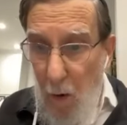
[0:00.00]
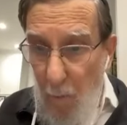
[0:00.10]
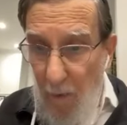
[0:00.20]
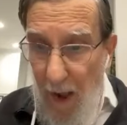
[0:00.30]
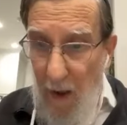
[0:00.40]

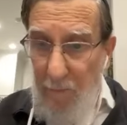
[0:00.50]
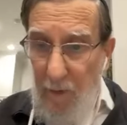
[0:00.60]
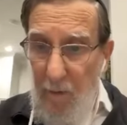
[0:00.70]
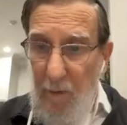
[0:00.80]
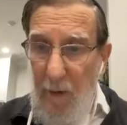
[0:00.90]

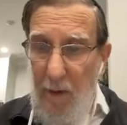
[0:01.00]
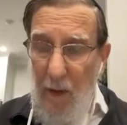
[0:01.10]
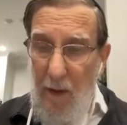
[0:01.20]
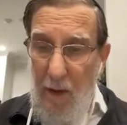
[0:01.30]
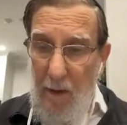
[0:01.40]
Ubehava and,
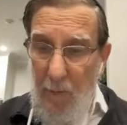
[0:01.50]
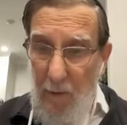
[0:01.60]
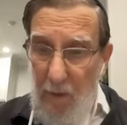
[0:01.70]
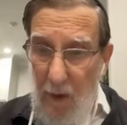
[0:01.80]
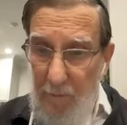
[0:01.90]
and
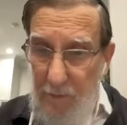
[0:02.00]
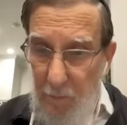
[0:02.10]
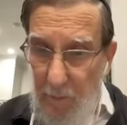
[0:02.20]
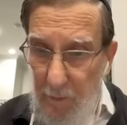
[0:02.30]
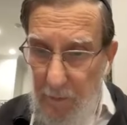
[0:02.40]
about love it's
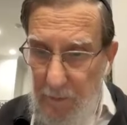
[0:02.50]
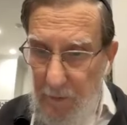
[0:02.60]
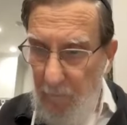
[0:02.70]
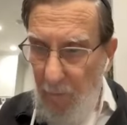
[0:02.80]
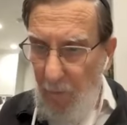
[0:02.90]
written,
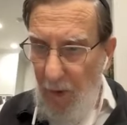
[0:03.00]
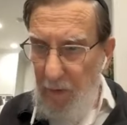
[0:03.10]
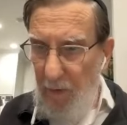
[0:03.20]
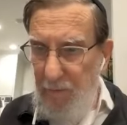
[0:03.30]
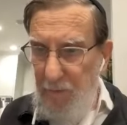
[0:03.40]
kasi,
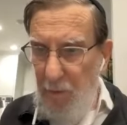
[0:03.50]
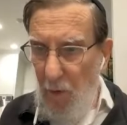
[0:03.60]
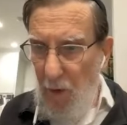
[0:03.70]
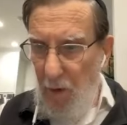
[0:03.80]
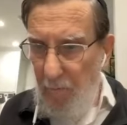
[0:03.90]

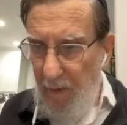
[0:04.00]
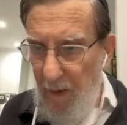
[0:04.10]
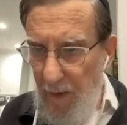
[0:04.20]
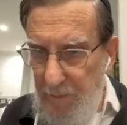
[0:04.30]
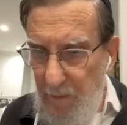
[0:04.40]
that
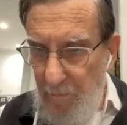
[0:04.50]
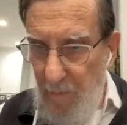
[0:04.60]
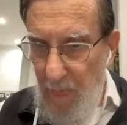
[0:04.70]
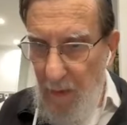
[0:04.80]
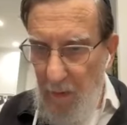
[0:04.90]

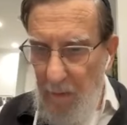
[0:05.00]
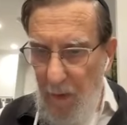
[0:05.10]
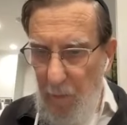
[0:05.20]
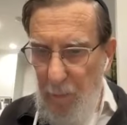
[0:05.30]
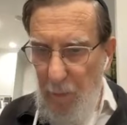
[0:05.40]

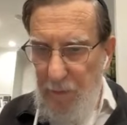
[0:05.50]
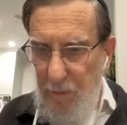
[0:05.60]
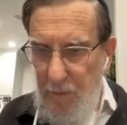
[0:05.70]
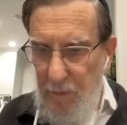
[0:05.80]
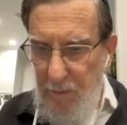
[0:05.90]
a
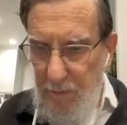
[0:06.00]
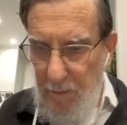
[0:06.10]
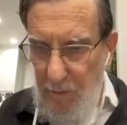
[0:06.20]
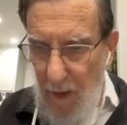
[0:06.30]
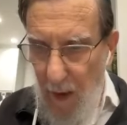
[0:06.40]
person, this is
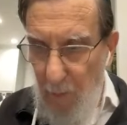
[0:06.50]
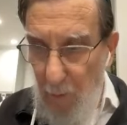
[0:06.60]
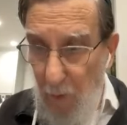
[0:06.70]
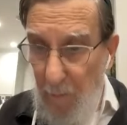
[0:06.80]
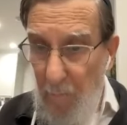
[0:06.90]
in
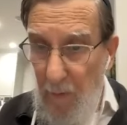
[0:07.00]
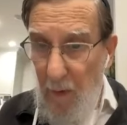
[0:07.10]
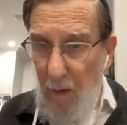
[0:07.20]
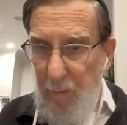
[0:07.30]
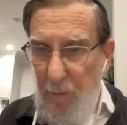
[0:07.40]
Habakkuk,
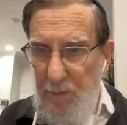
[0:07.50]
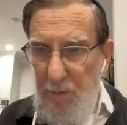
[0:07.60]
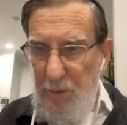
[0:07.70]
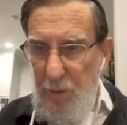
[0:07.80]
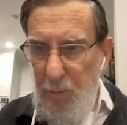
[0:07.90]
a
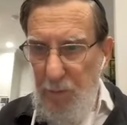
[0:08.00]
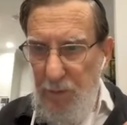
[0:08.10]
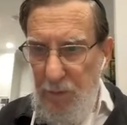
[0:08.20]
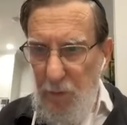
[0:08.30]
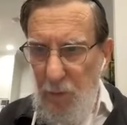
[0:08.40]
person should
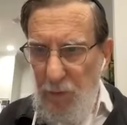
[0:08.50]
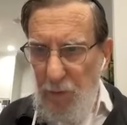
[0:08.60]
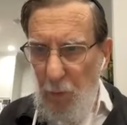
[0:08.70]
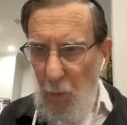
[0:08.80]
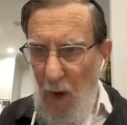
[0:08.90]
pursue,
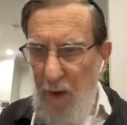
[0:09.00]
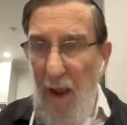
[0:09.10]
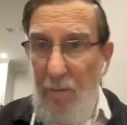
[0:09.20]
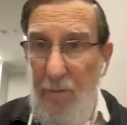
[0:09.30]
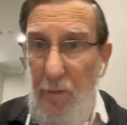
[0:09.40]
should run
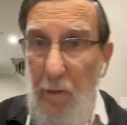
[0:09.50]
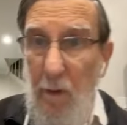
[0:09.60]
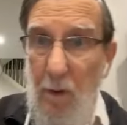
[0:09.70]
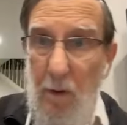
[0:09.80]
after